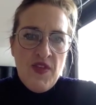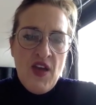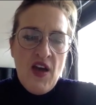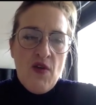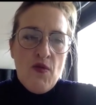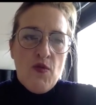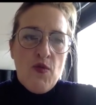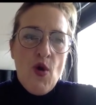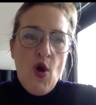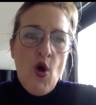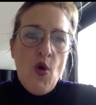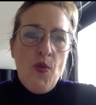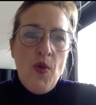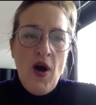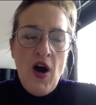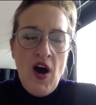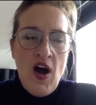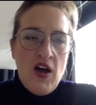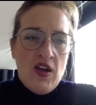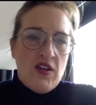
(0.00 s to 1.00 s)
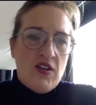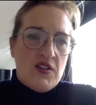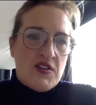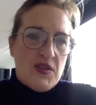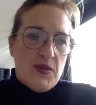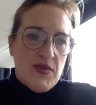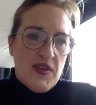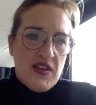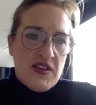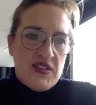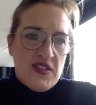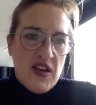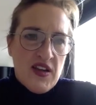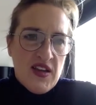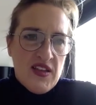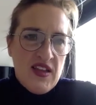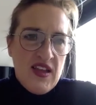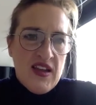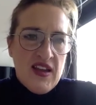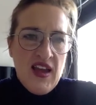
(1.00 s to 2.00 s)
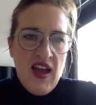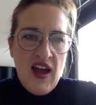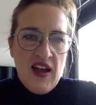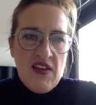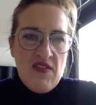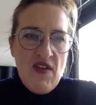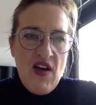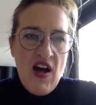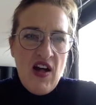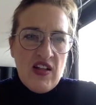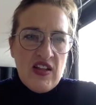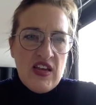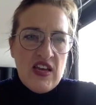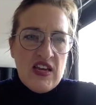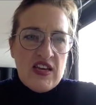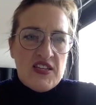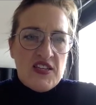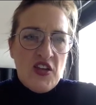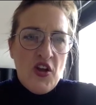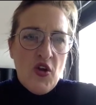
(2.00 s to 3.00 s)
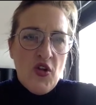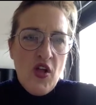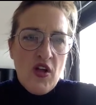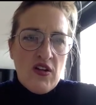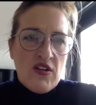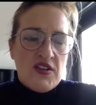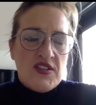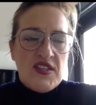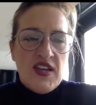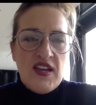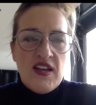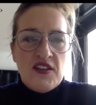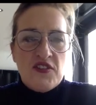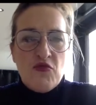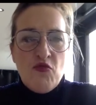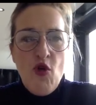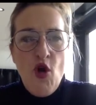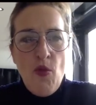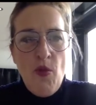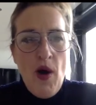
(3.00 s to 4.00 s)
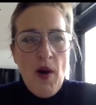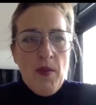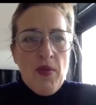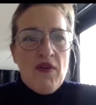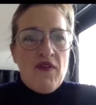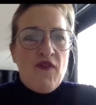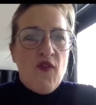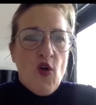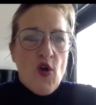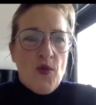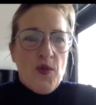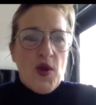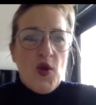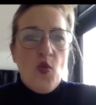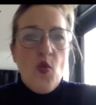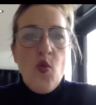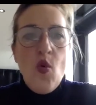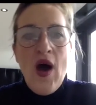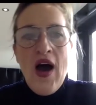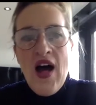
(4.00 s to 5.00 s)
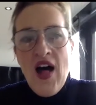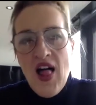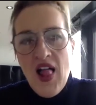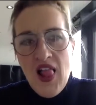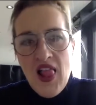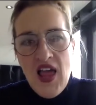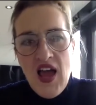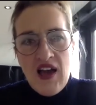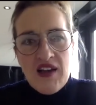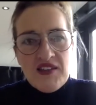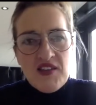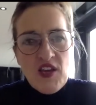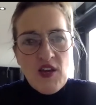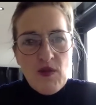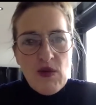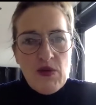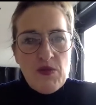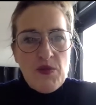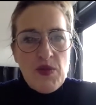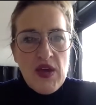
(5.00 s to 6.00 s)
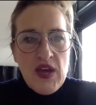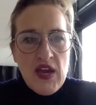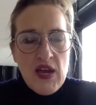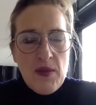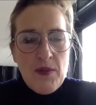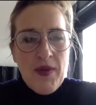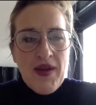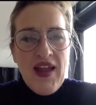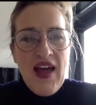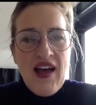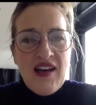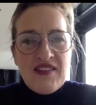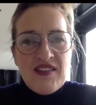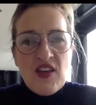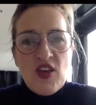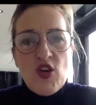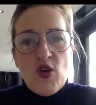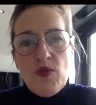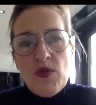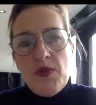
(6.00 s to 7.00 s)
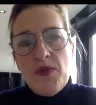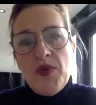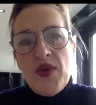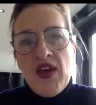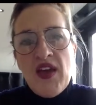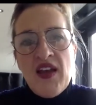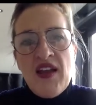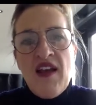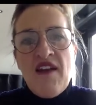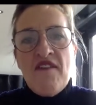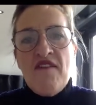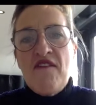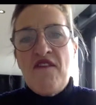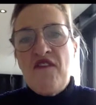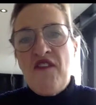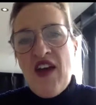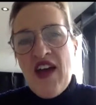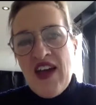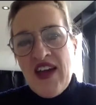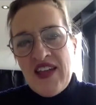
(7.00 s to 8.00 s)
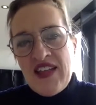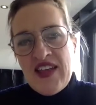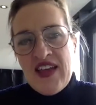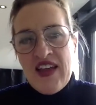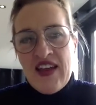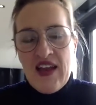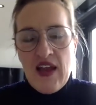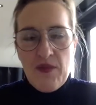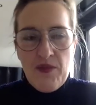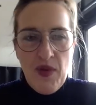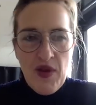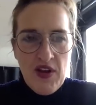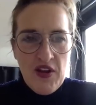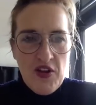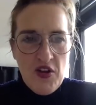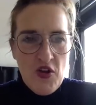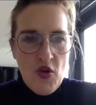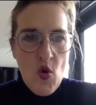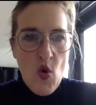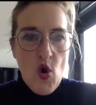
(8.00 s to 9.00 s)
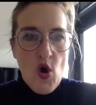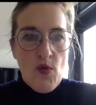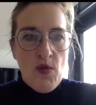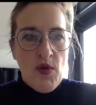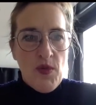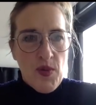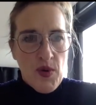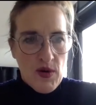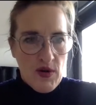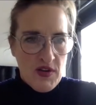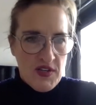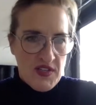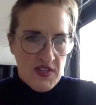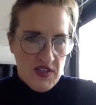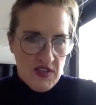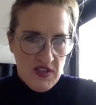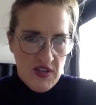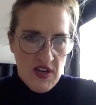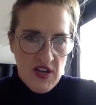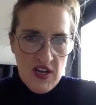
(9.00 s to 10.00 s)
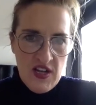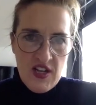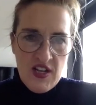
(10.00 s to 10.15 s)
A robot or something stuck in the Uncanny Valley is no longer seen as a robot performing well as a human being, but as a human being failing at being a normal person.